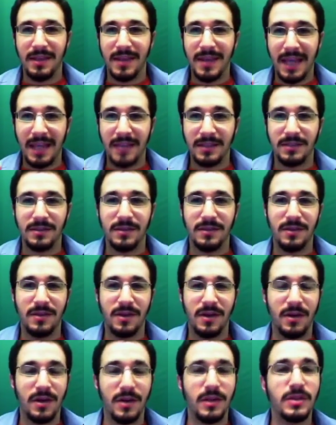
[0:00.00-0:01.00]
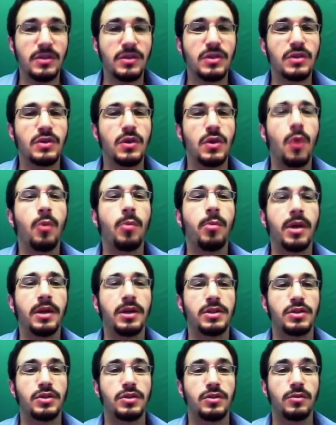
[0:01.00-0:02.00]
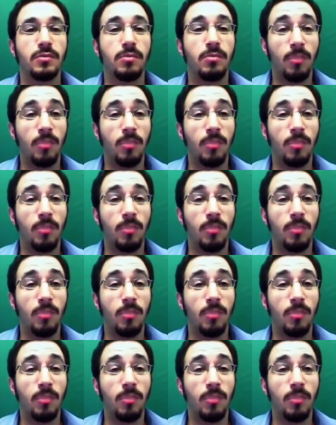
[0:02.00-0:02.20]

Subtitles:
that there is so much